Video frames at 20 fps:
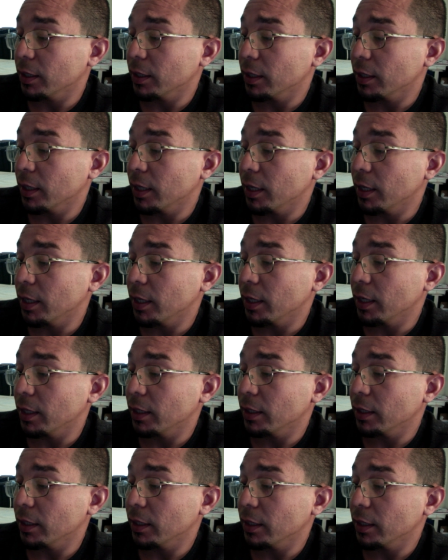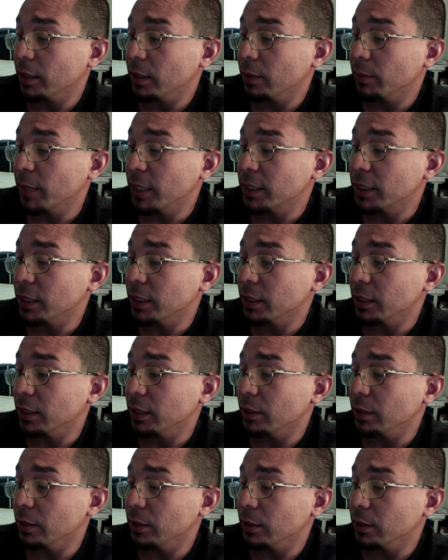And
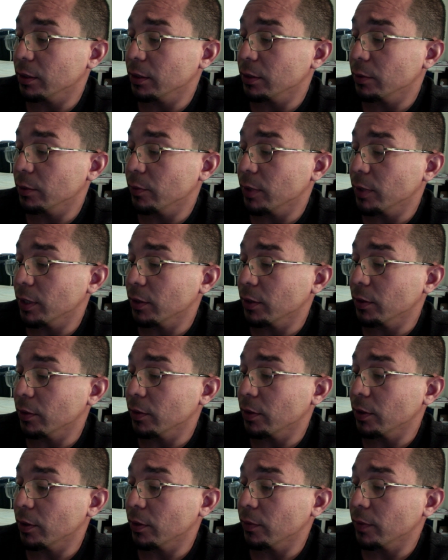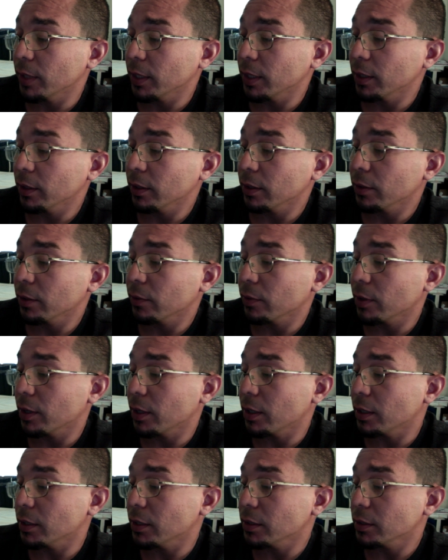basically you want to go all the way
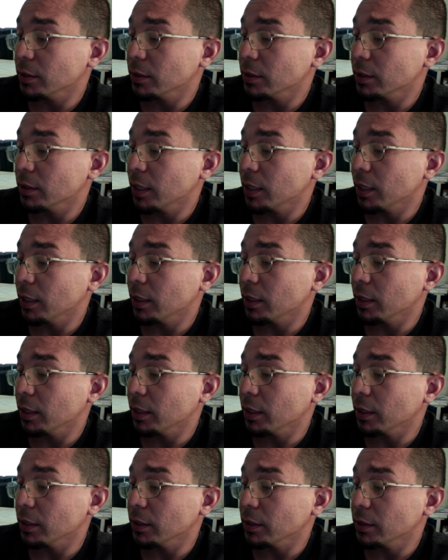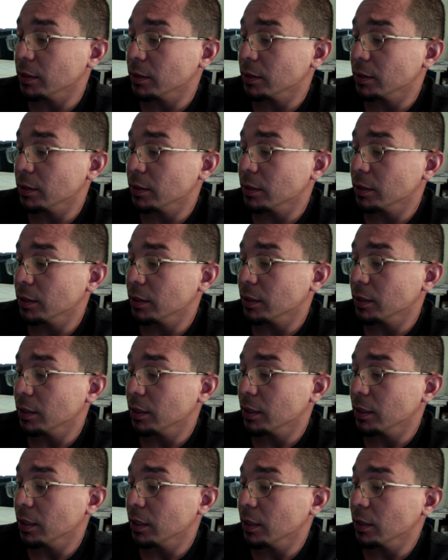across like this
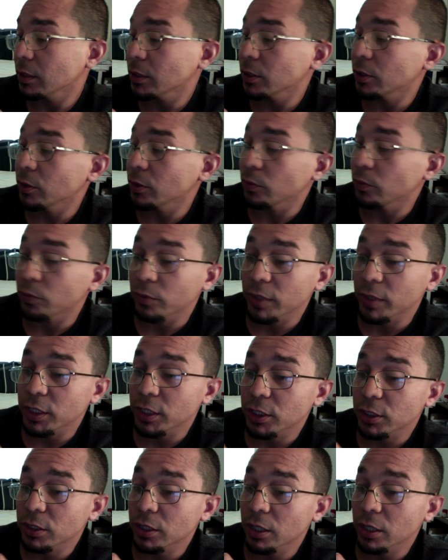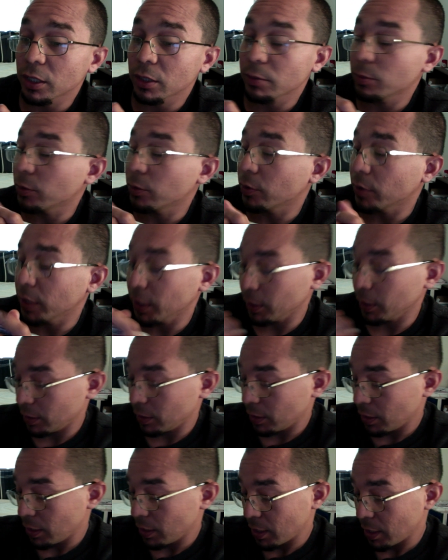till you reach the other point,
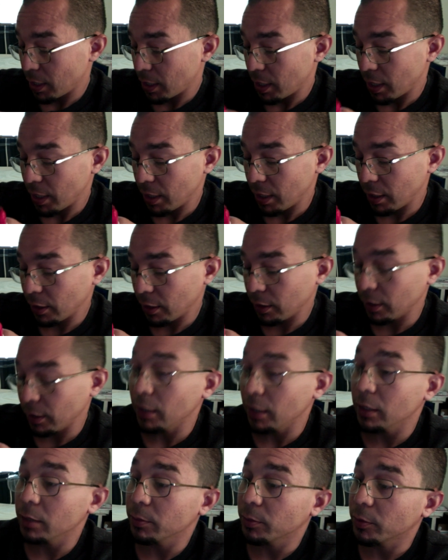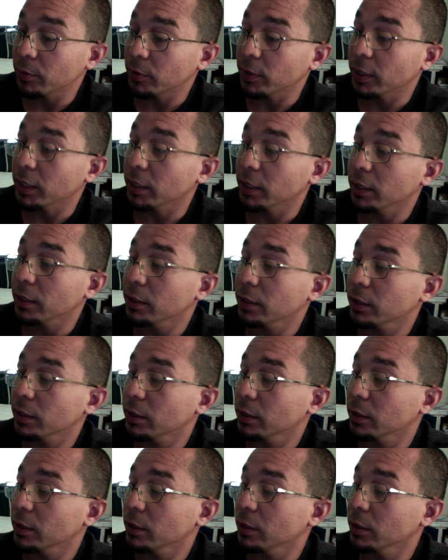and on the other point
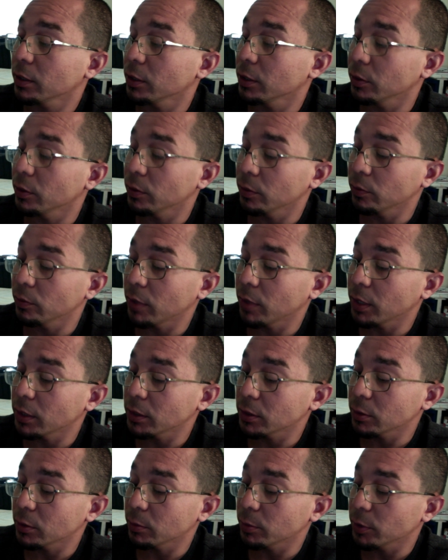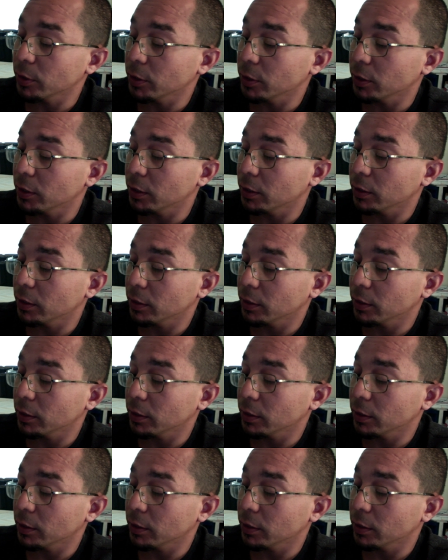you want to put